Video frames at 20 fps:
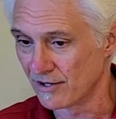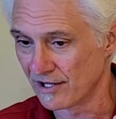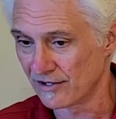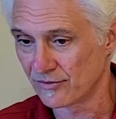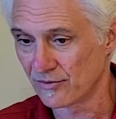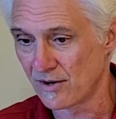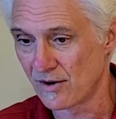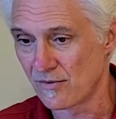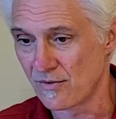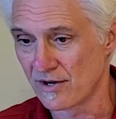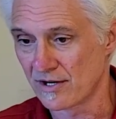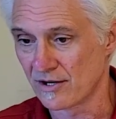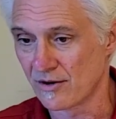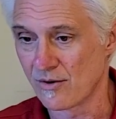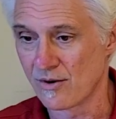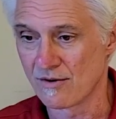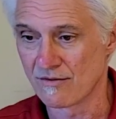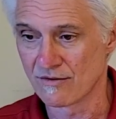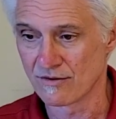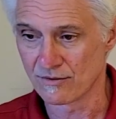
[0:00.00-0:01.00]
That's why I want to
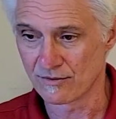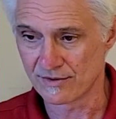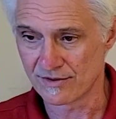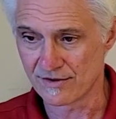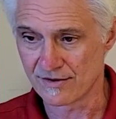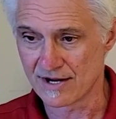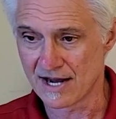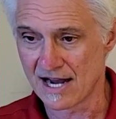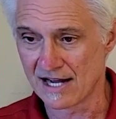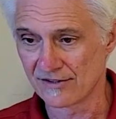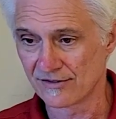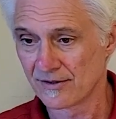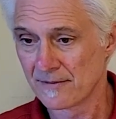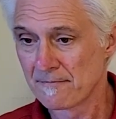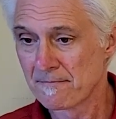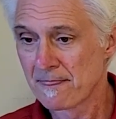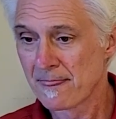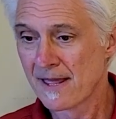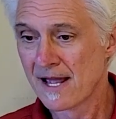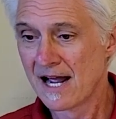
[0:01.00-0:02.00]
go over it with you guys.
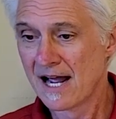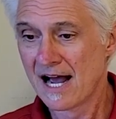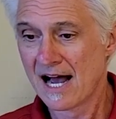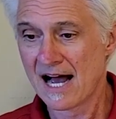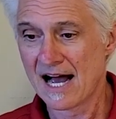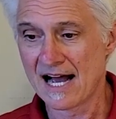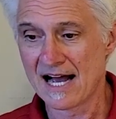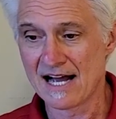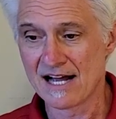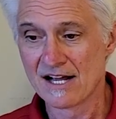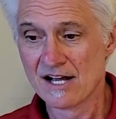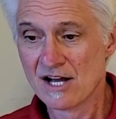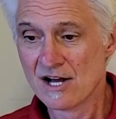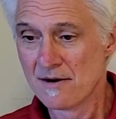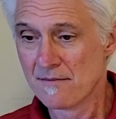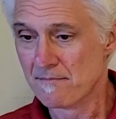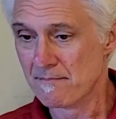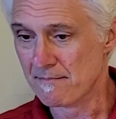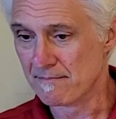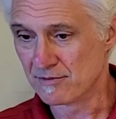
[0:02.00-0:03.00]

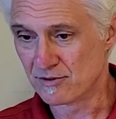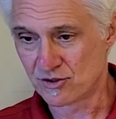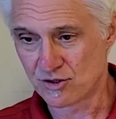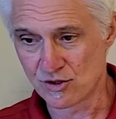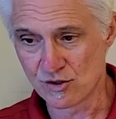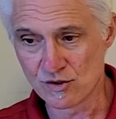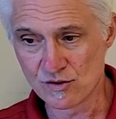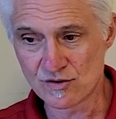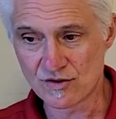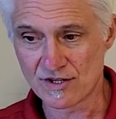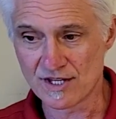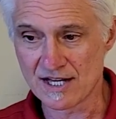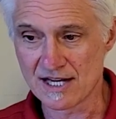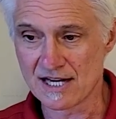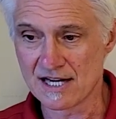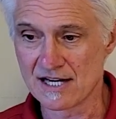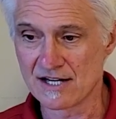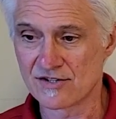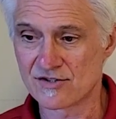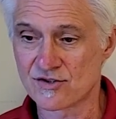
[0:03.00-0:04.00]
Choose
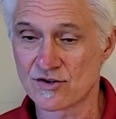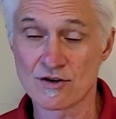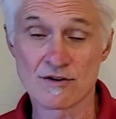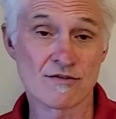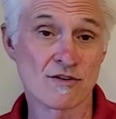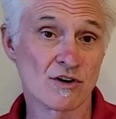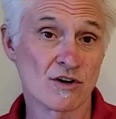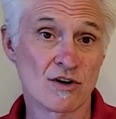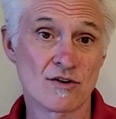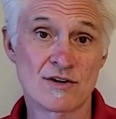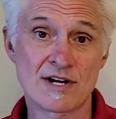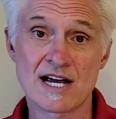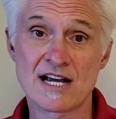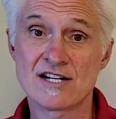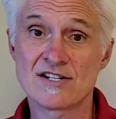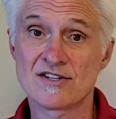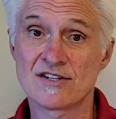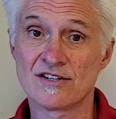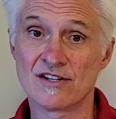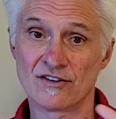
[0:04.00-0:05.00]
the server
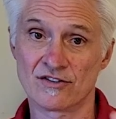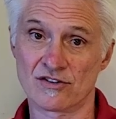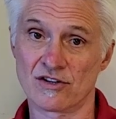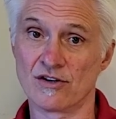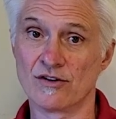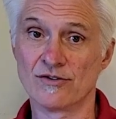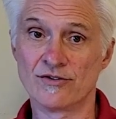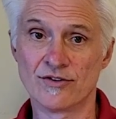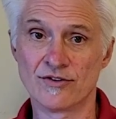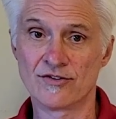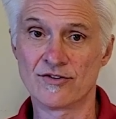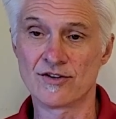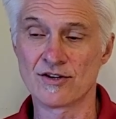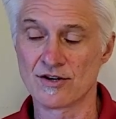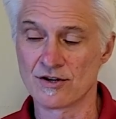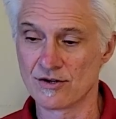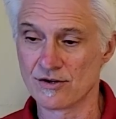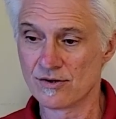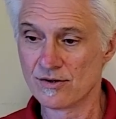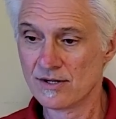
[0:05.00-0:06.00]
location that's closest to
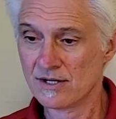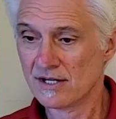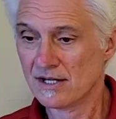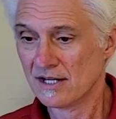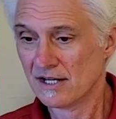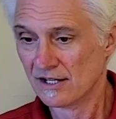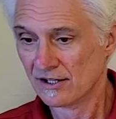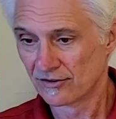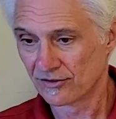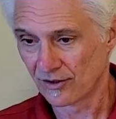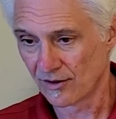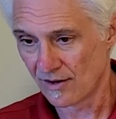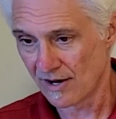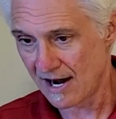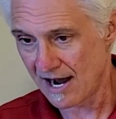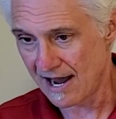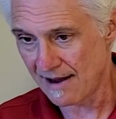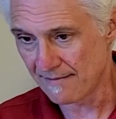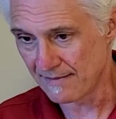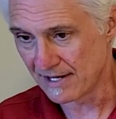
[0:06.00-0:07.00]
you. So
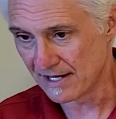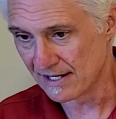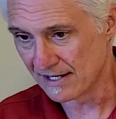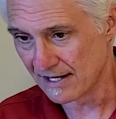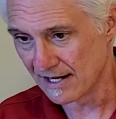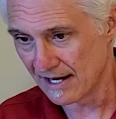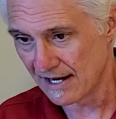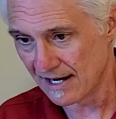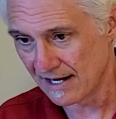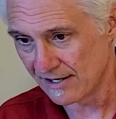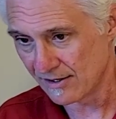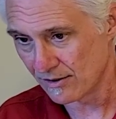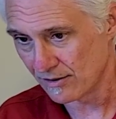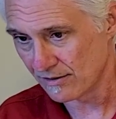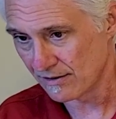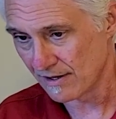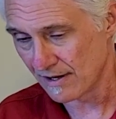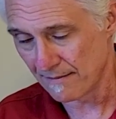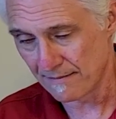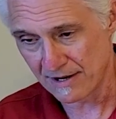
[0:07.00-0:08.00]
I'm in
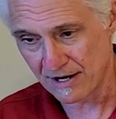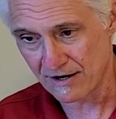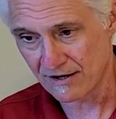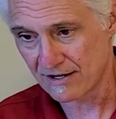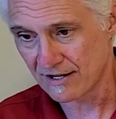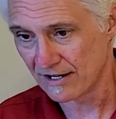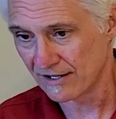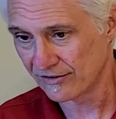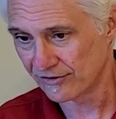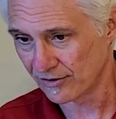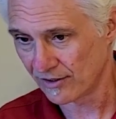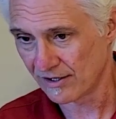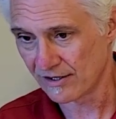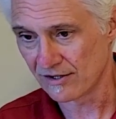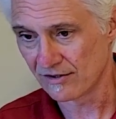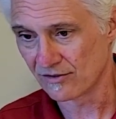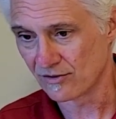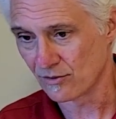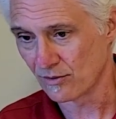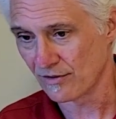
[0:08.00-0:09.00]
America, so I
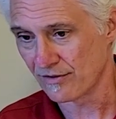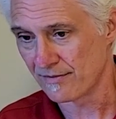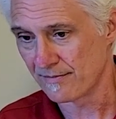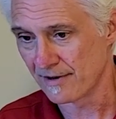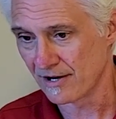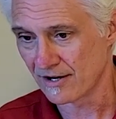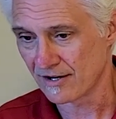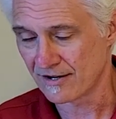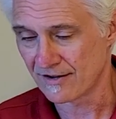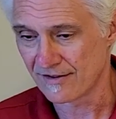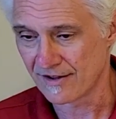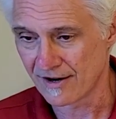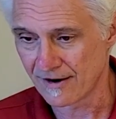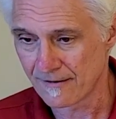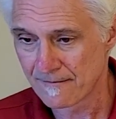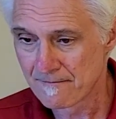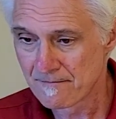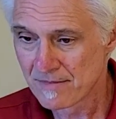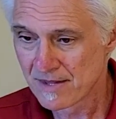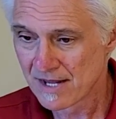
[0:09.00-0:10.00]
use North America
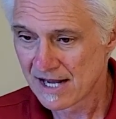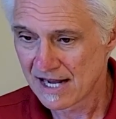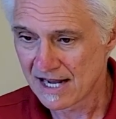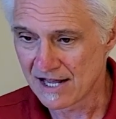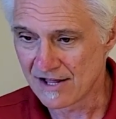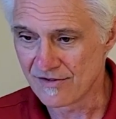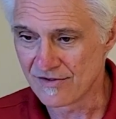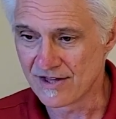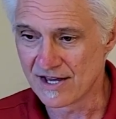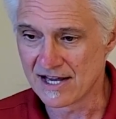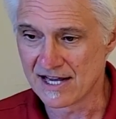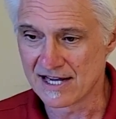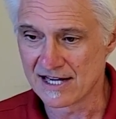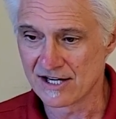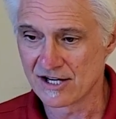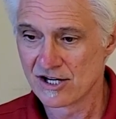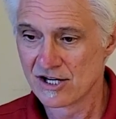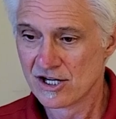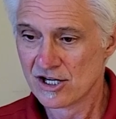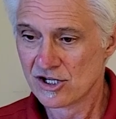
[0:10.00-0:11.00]
there. And
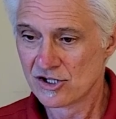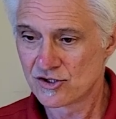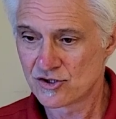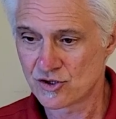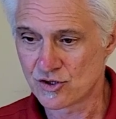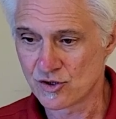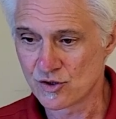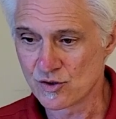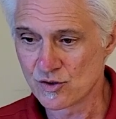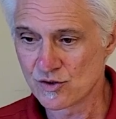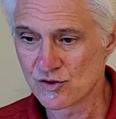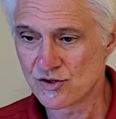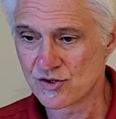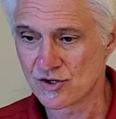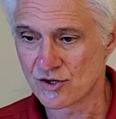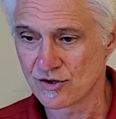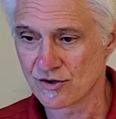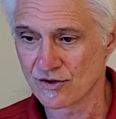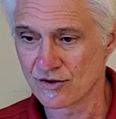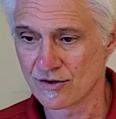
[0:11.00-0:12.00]
then choose
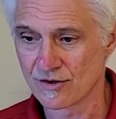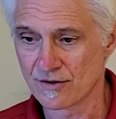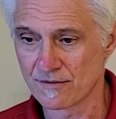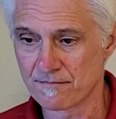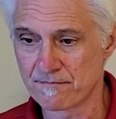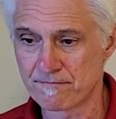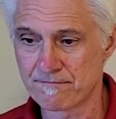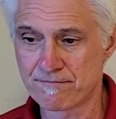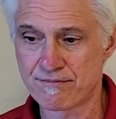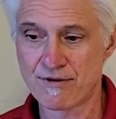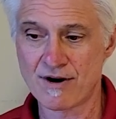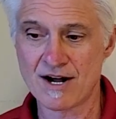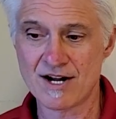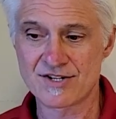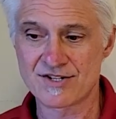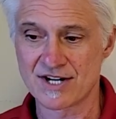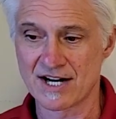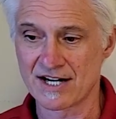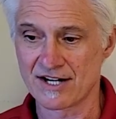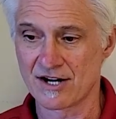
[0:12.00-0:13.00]
your
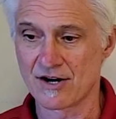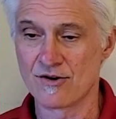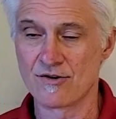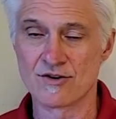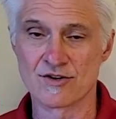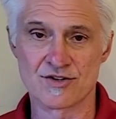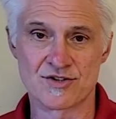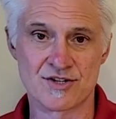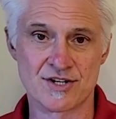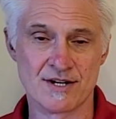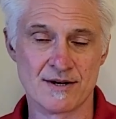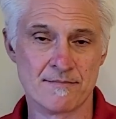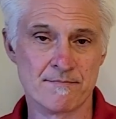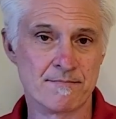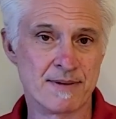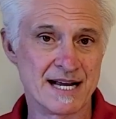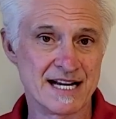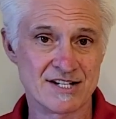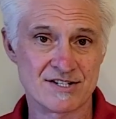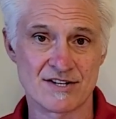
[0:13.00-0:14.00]
project ownership
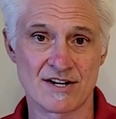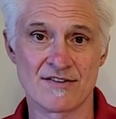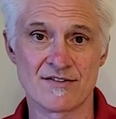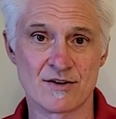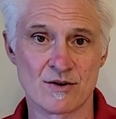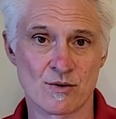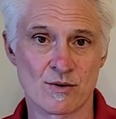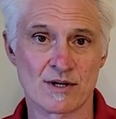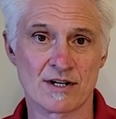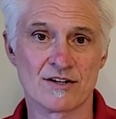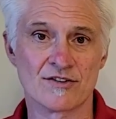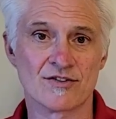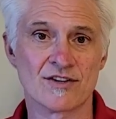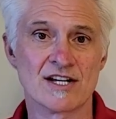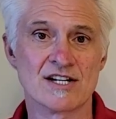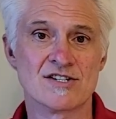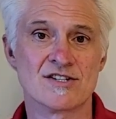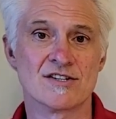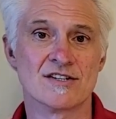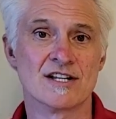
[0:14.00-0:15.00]
based on the
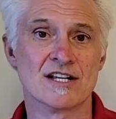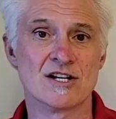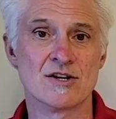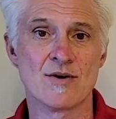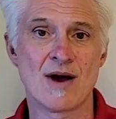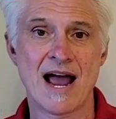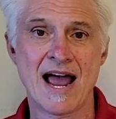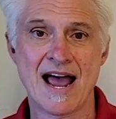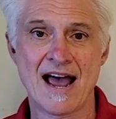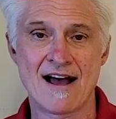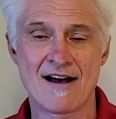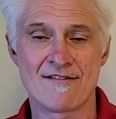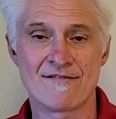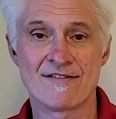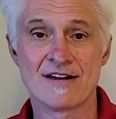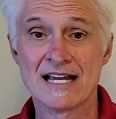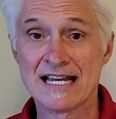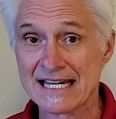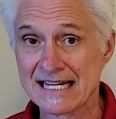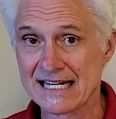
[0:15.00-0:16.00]
organization that you have
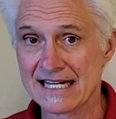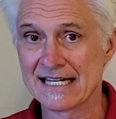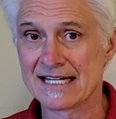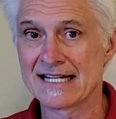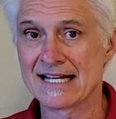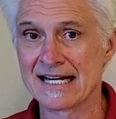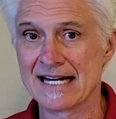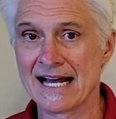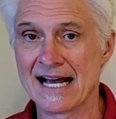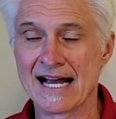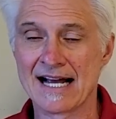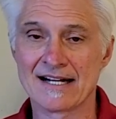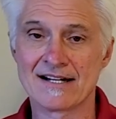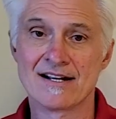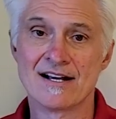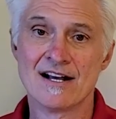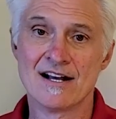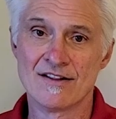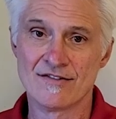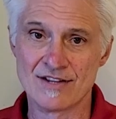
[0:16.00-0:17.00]
in Connect
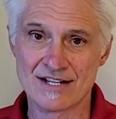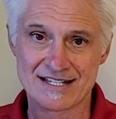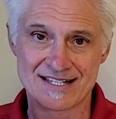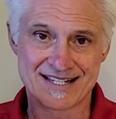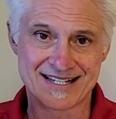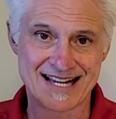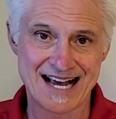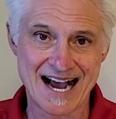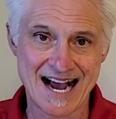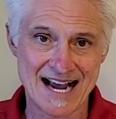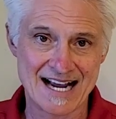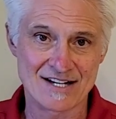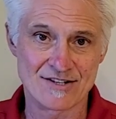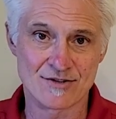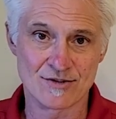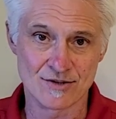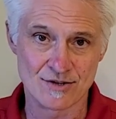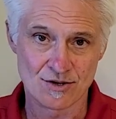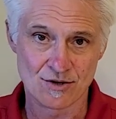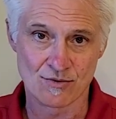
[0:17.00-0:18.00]
that's tied
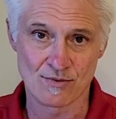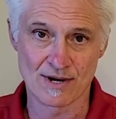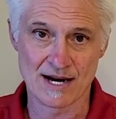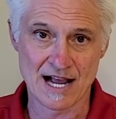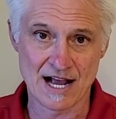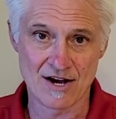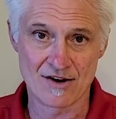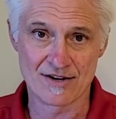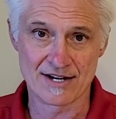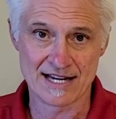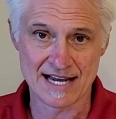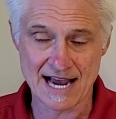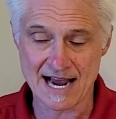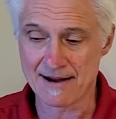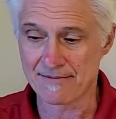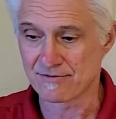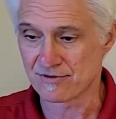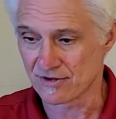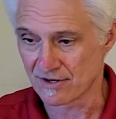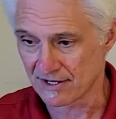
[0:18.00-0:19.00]
to your Reality
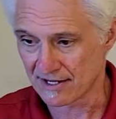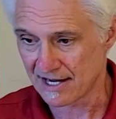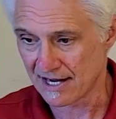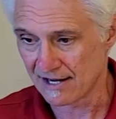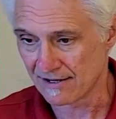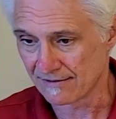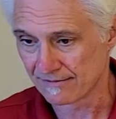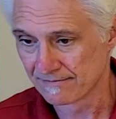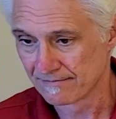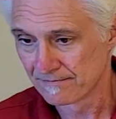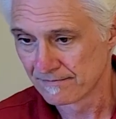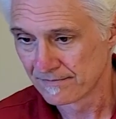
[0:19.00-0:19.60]
Capture account.